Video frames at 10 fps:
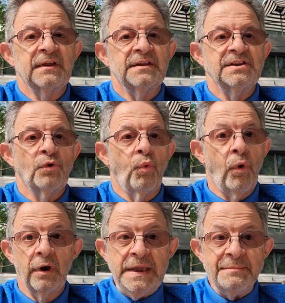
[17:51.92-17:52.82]
these
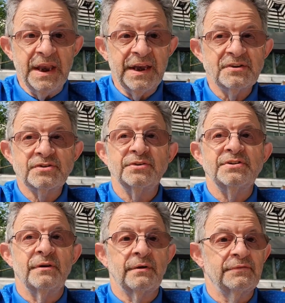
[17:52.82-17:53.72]
walking meetings because,
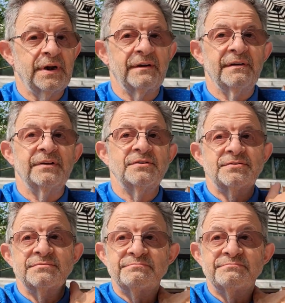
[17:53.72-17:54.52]
you know, they're running around